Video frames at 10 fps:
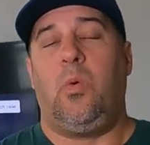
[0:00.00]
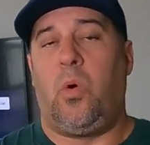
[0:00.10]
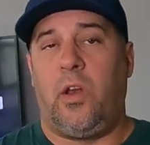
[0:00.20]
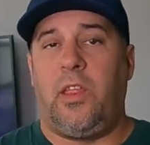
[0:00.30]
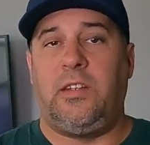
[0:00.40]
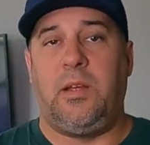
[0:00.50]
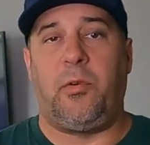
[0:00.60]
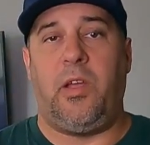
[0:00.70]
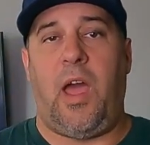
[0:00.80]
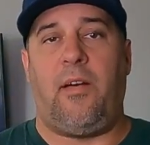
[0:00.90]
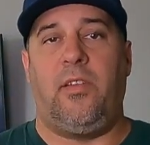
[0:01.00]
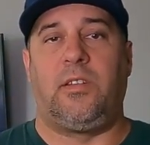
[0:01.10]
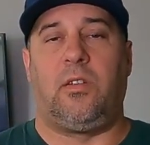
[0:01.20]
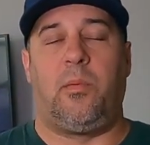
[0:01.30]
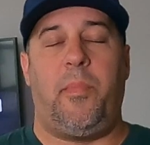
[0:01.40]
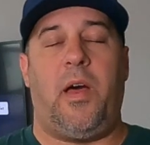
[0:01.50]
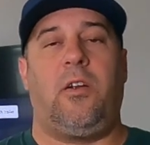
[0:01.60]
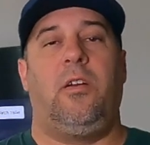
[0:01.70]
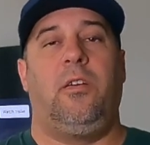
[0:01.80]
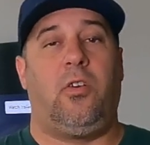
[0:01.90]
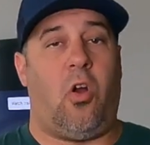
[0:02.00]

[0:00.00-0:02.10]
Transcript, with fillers: What do they typically have that's a little bit better?